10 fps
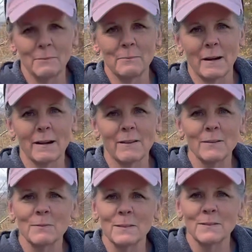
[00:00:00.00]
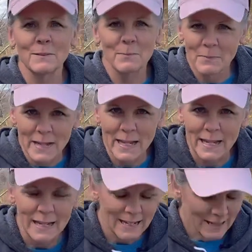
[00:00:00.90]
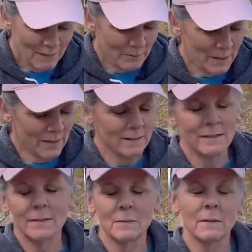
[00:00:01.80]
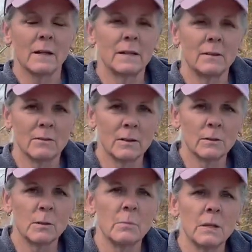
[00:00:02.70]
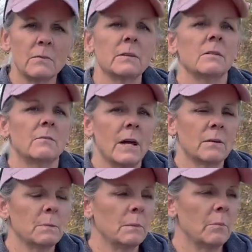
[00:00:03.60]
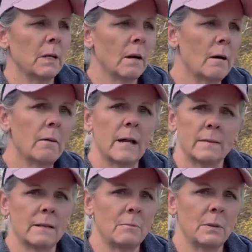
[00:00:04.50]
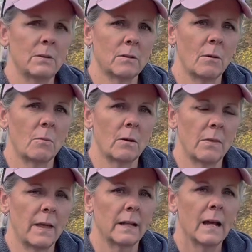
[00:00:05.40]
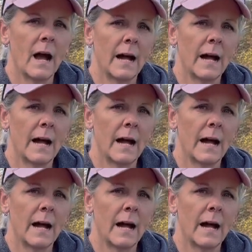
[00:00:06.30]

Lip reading: Merry Christmas to me, because it's, you know, it's a little bit of an investment, but oh, has it been so worth it.